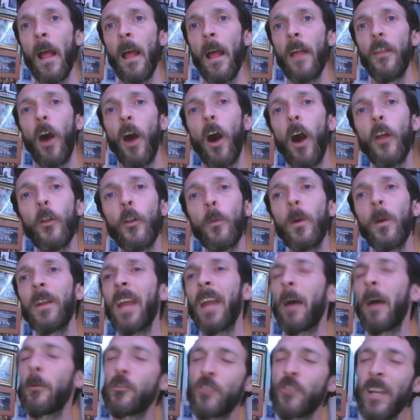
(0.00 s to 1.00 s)
The other one
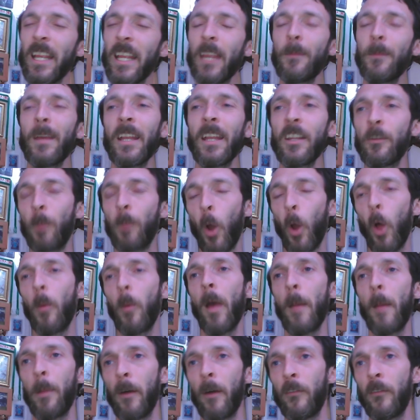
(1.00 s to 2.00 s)
I would recommend probably
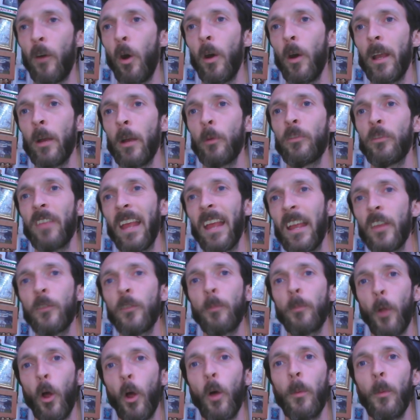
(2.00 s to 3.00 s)
above all else is
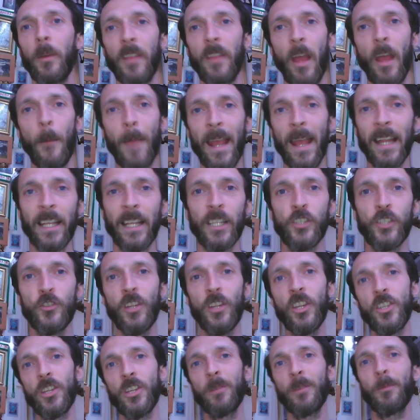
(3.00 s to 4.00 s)
probably the Americas region,